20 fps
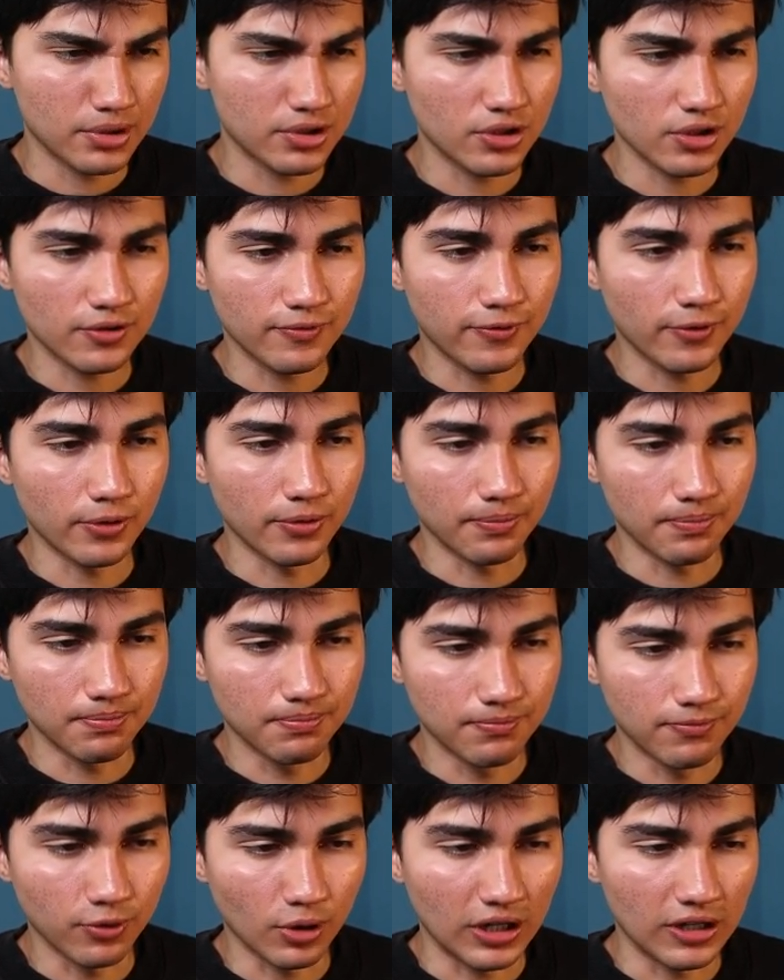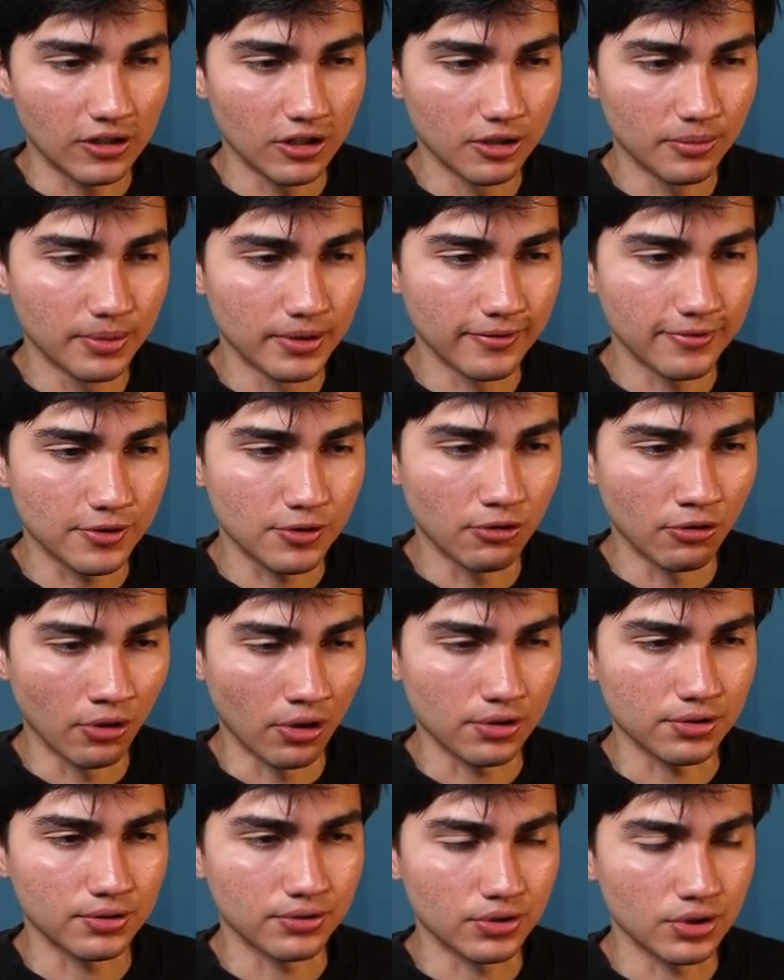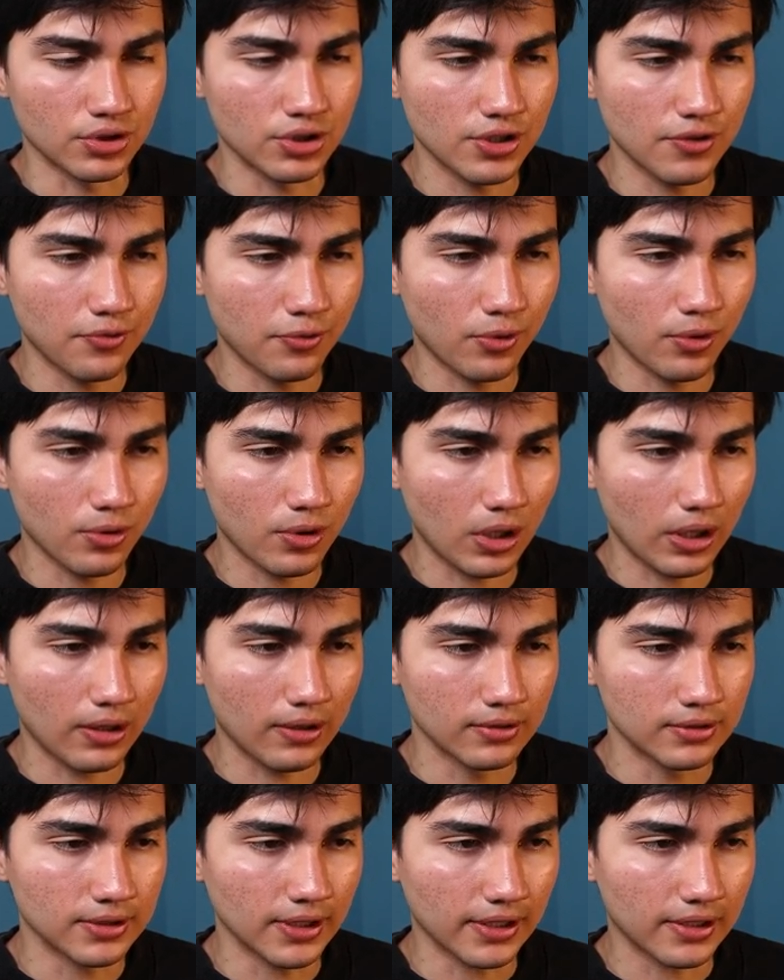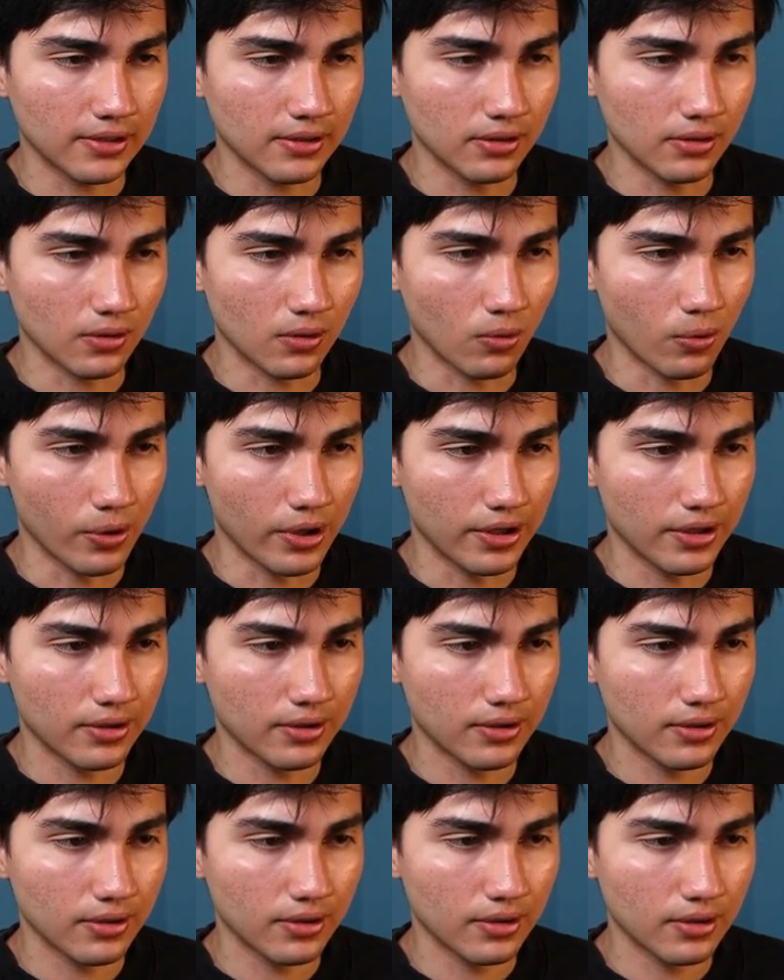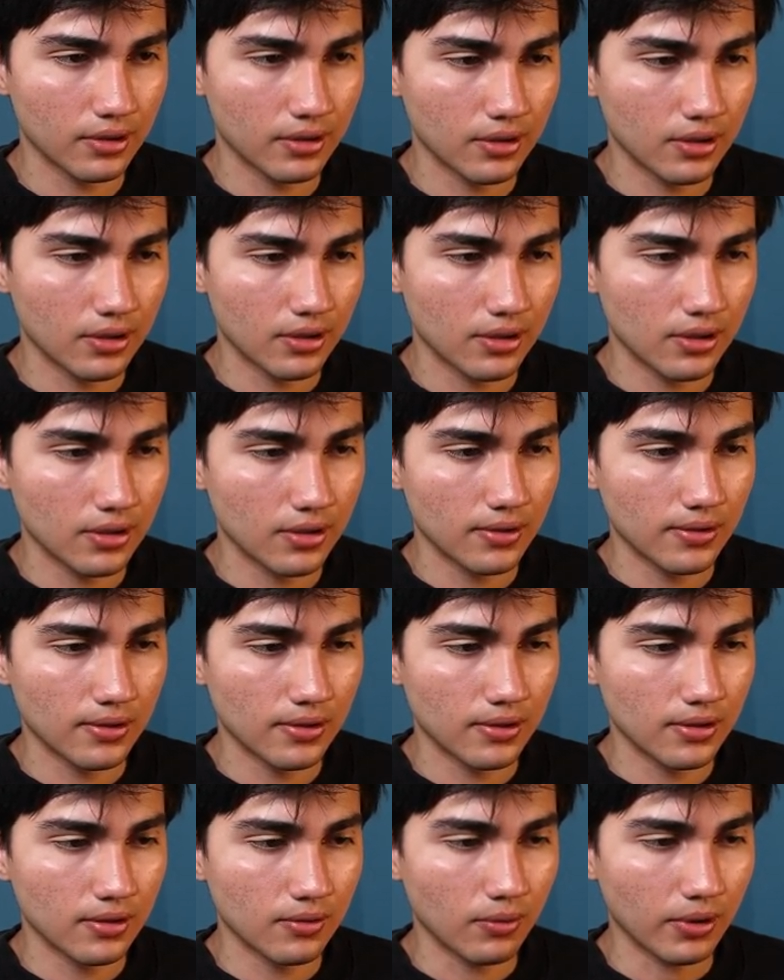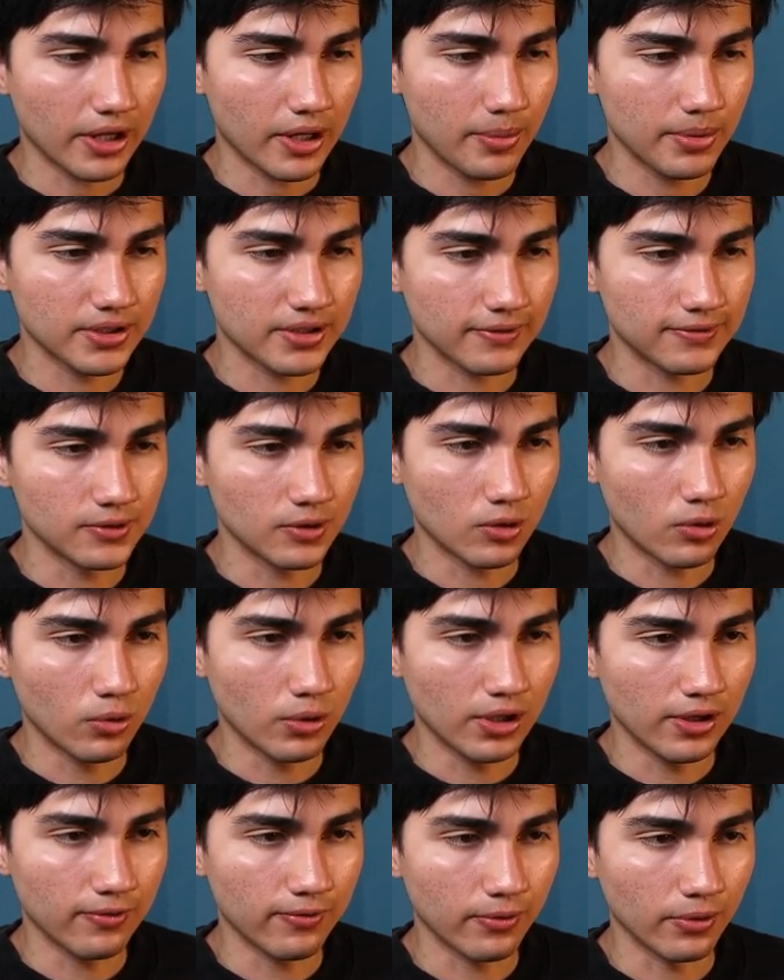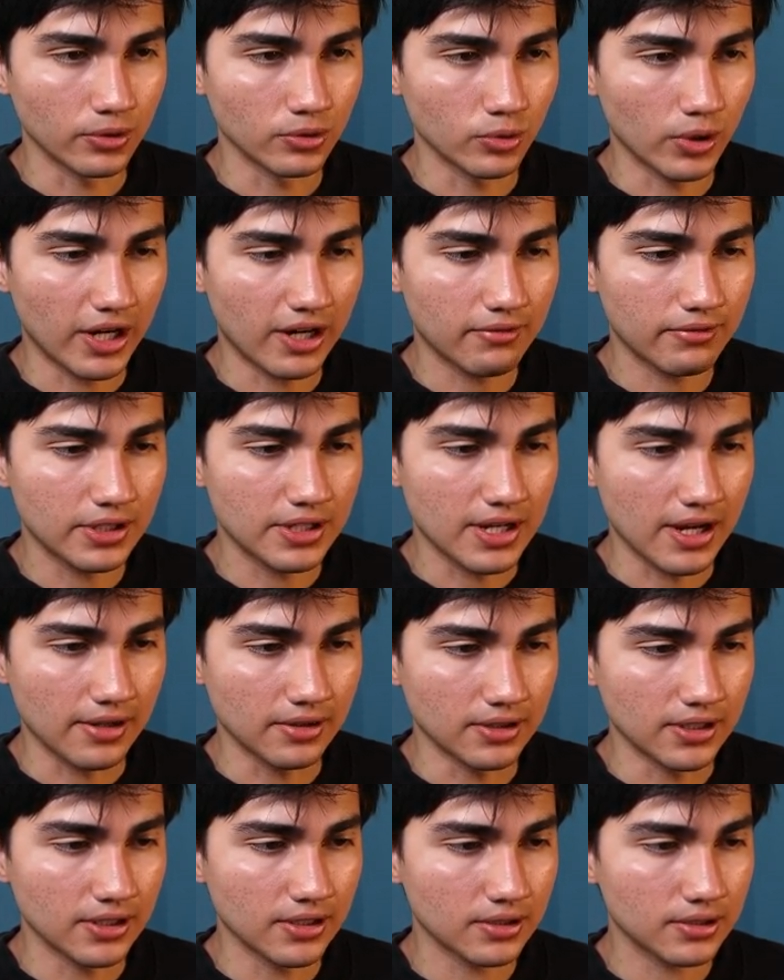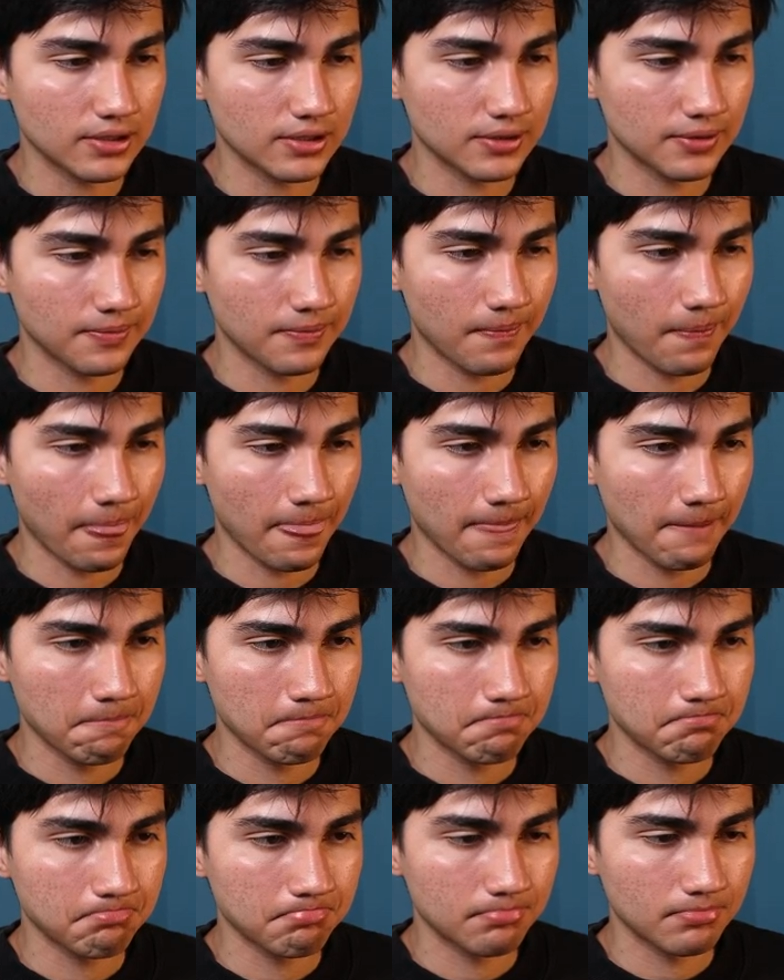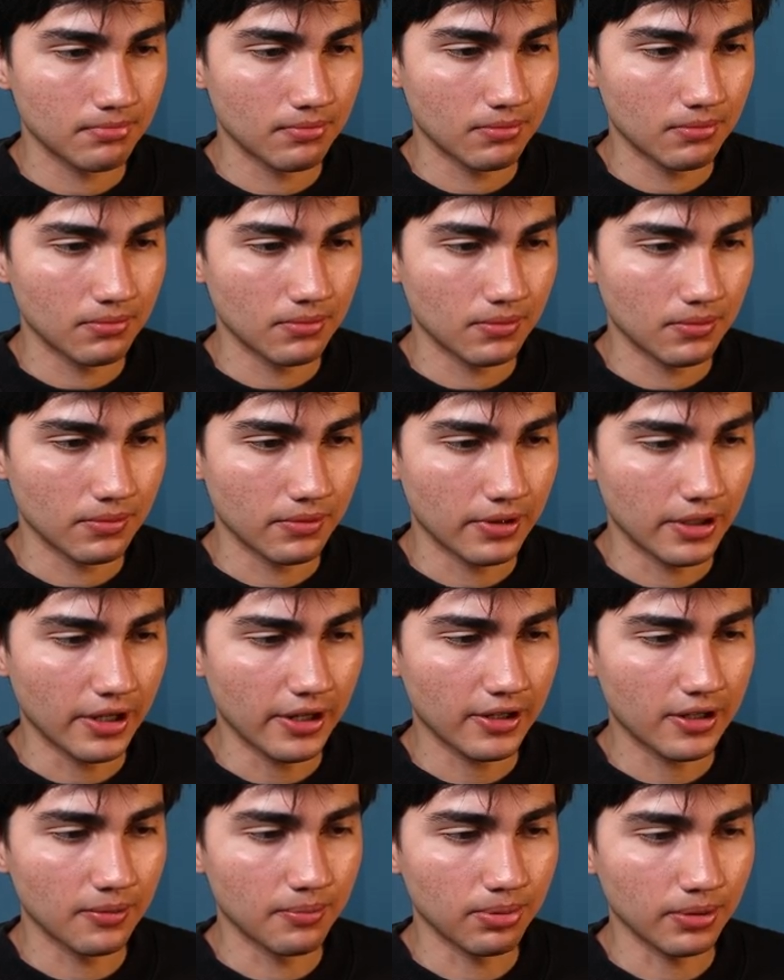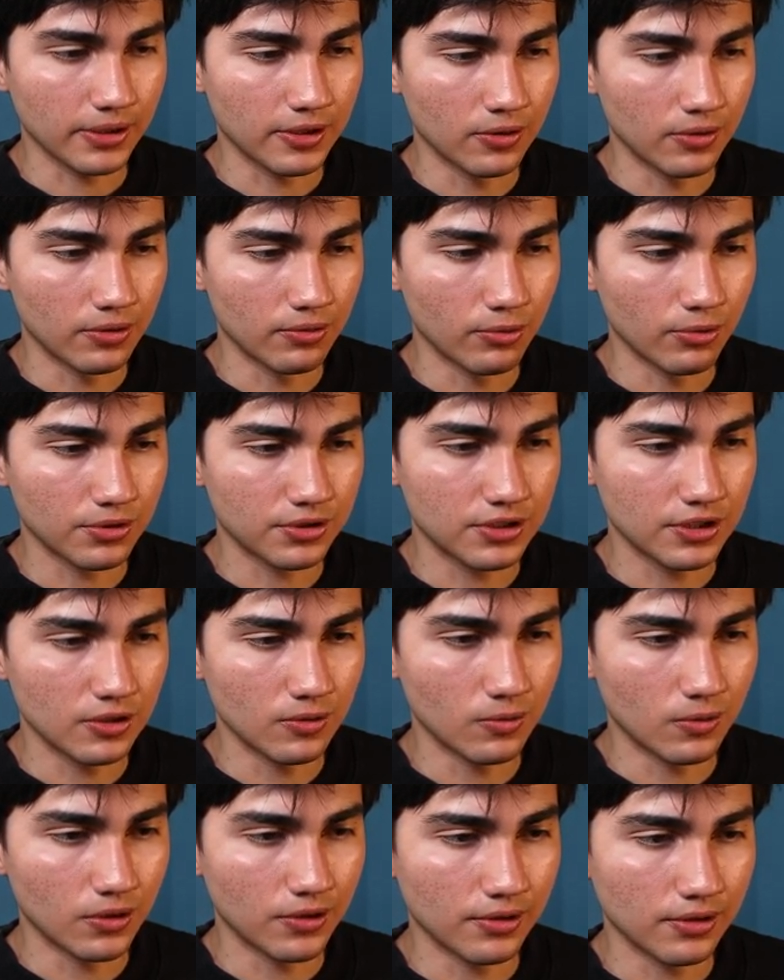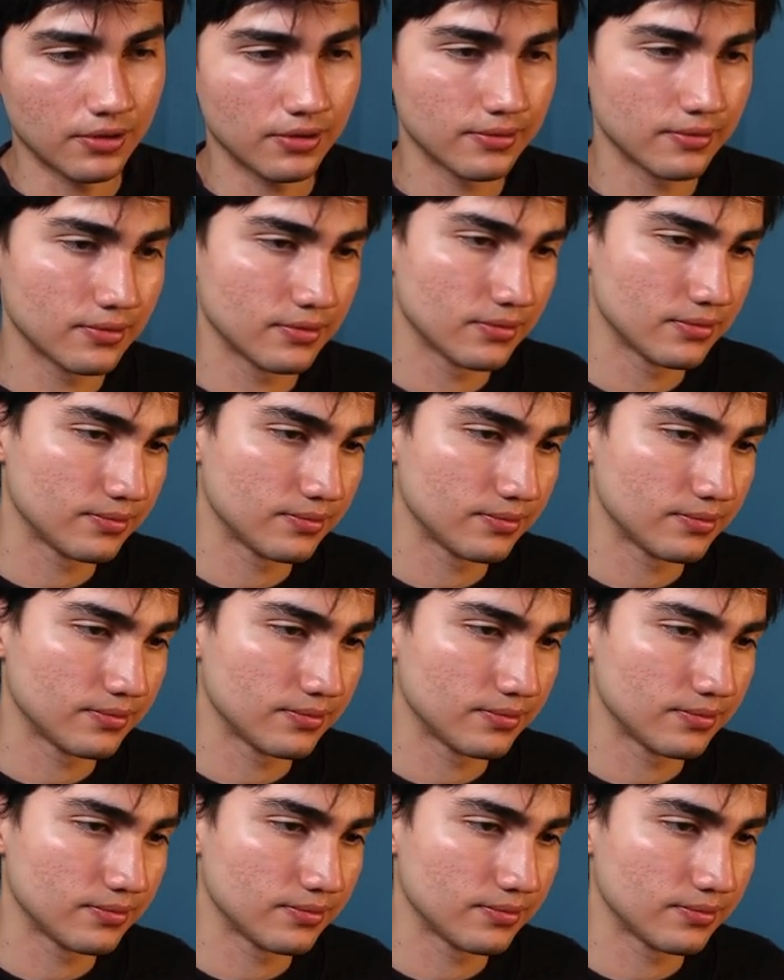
But just for, for a little bit of curiosity, g4 attacking the queen. What happens after queen e4? Do I have any ideas? Then I can play rook c1.